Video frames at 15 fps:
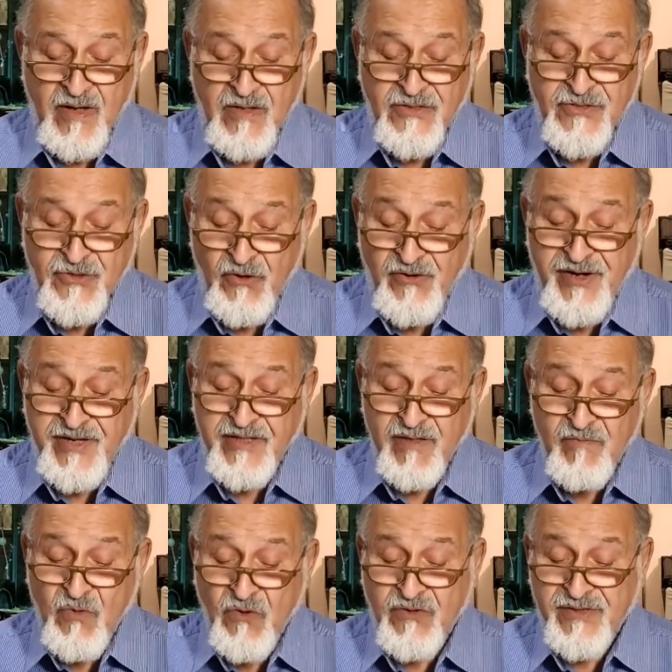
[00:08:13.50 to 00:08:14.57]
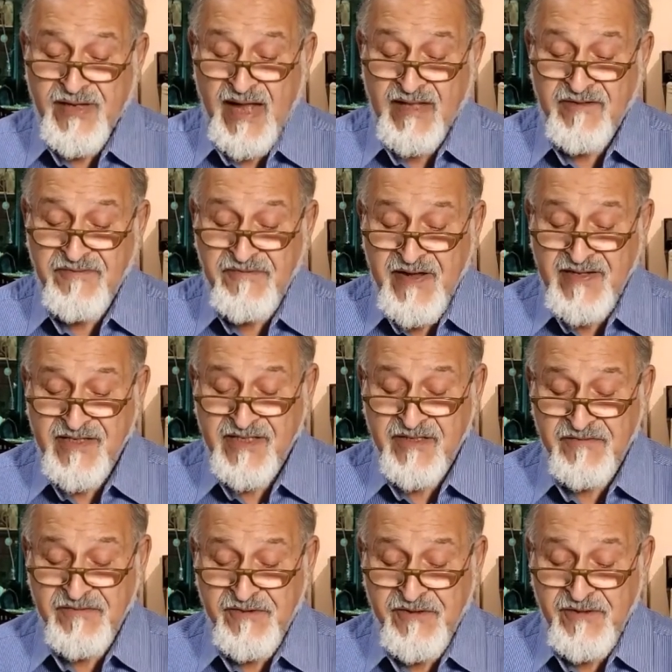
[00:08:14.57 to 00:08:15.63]
During the MUKTAD
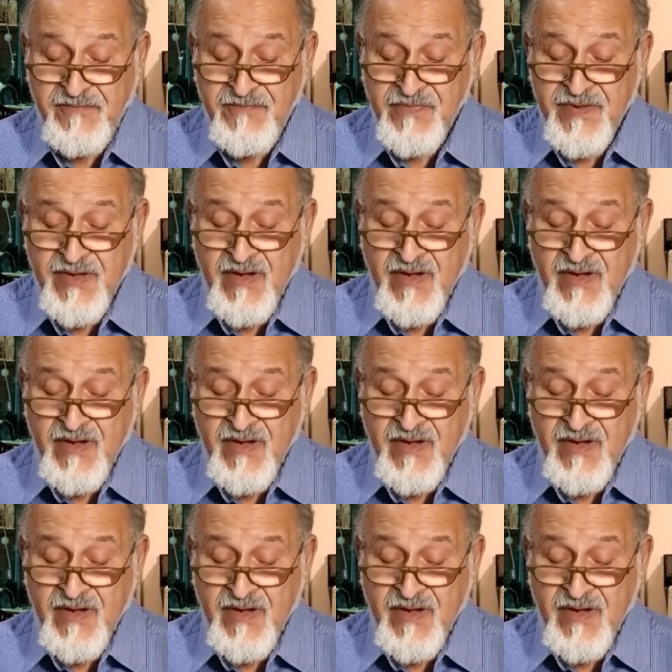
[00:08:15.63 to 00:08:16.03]
festival,